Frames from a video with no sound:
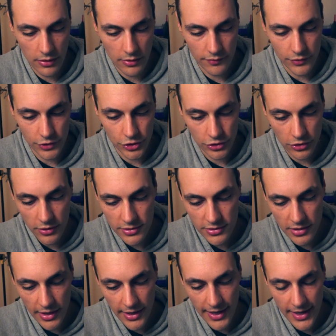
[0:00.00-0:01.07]
of the shots
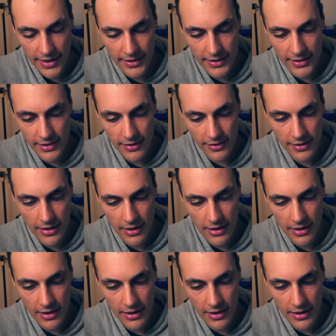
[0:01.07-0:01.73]
that I had here,